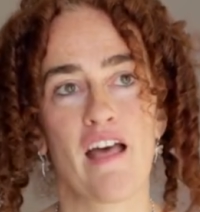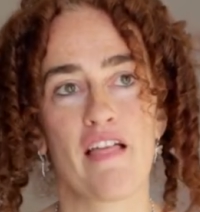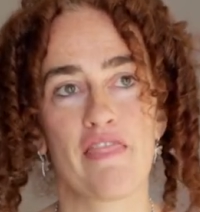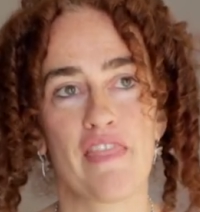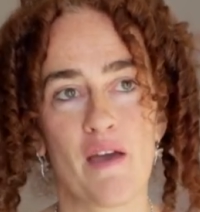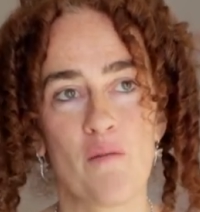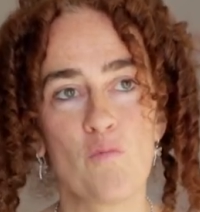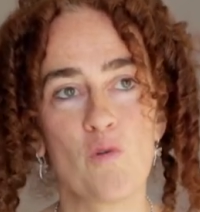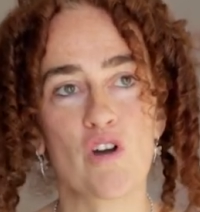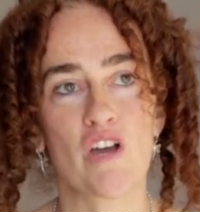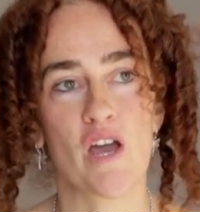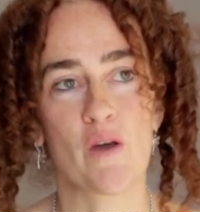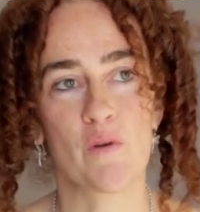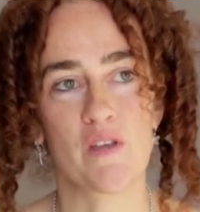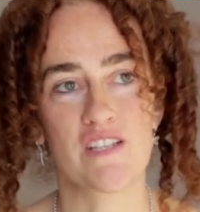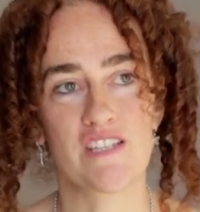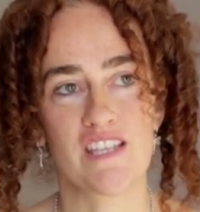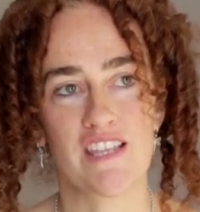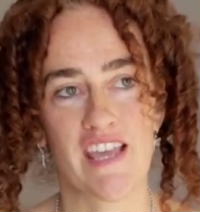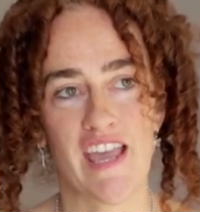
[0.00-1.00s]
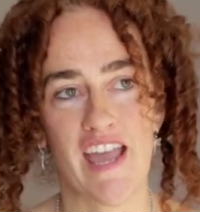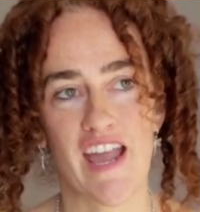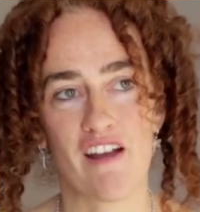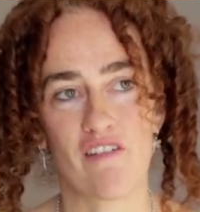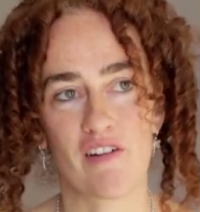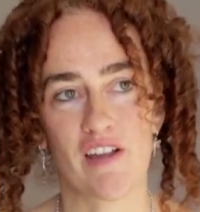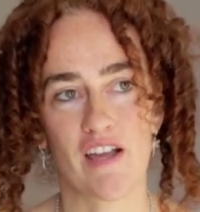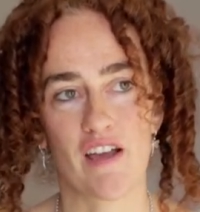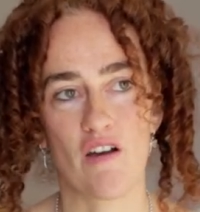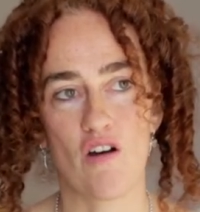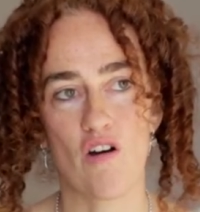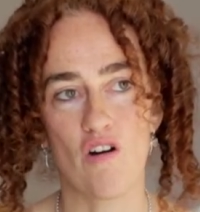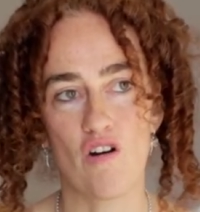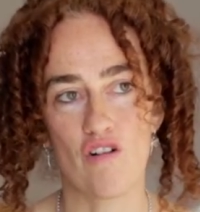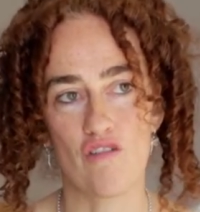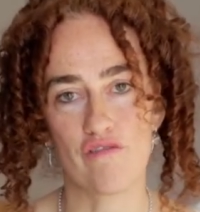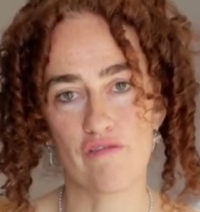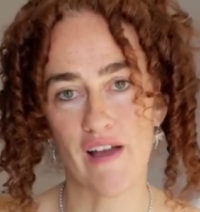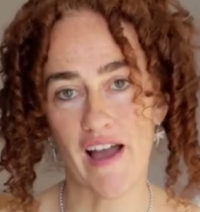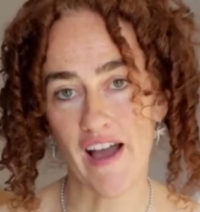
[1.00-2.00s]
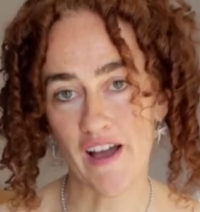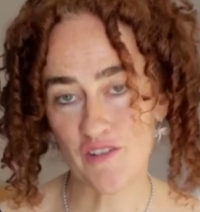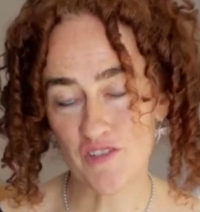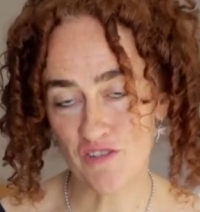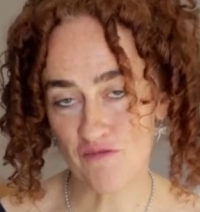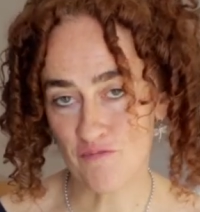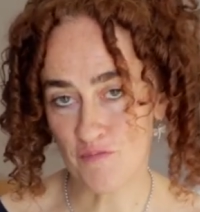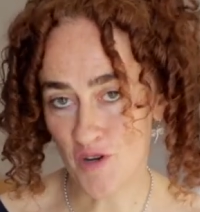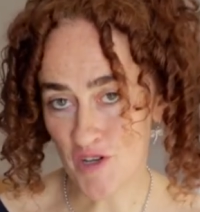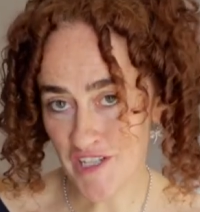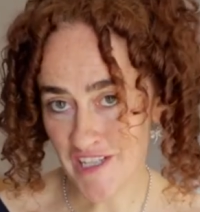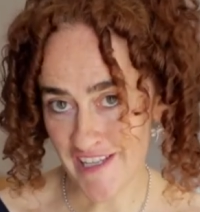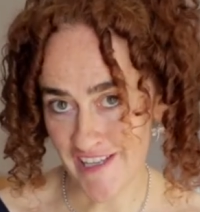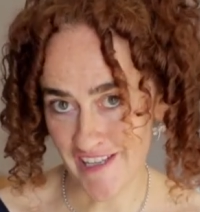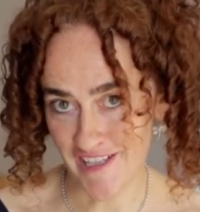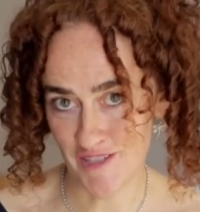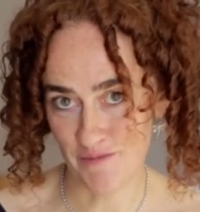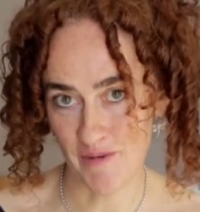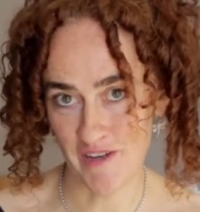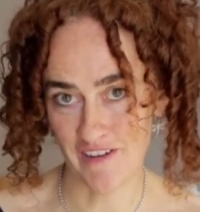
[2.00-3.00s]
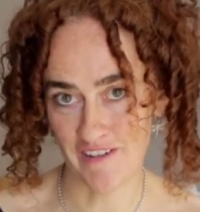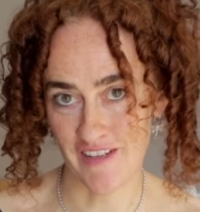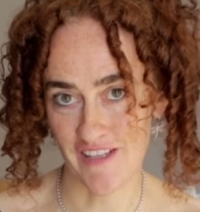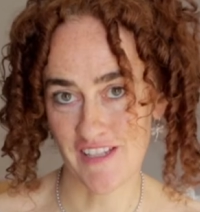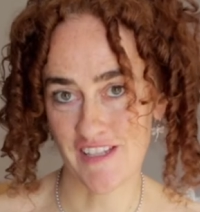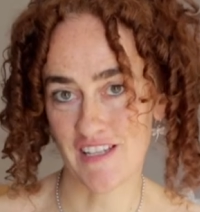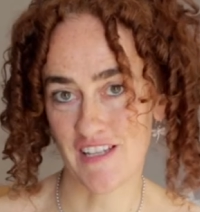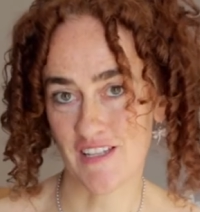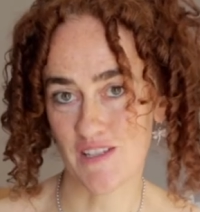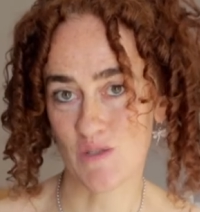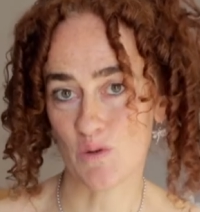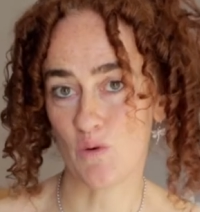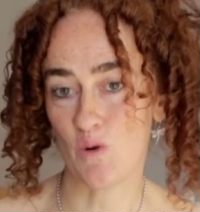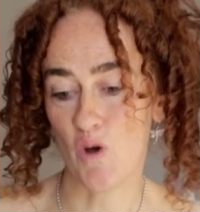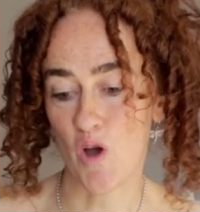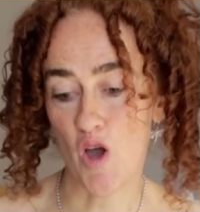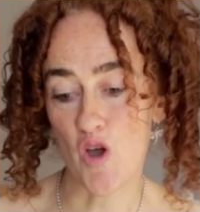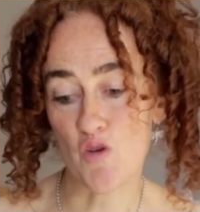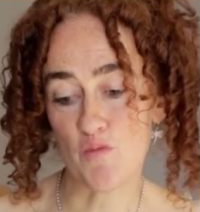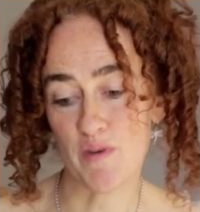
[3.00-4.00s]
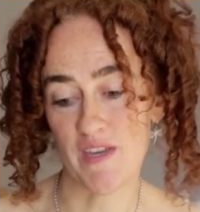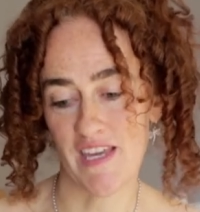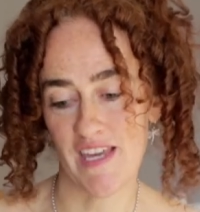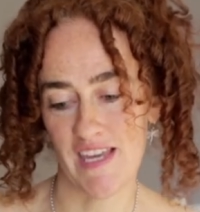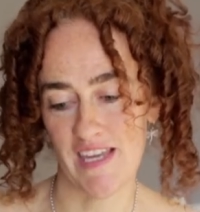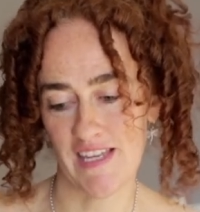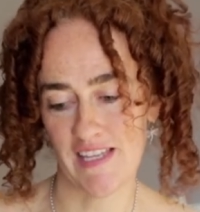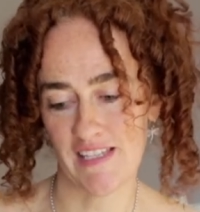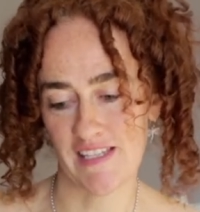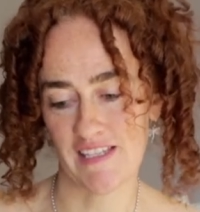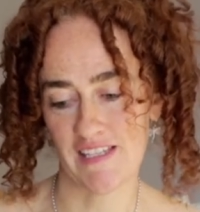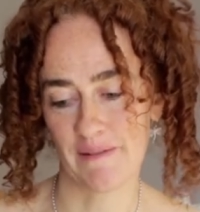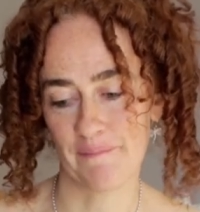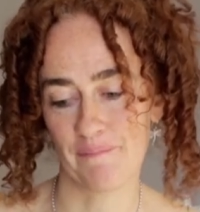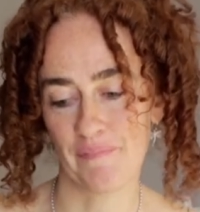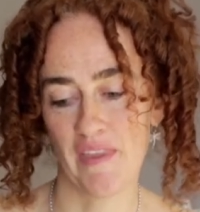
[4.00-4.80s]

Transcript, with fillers: Then we'll go into the area of out-of-body experiences, or O B Es.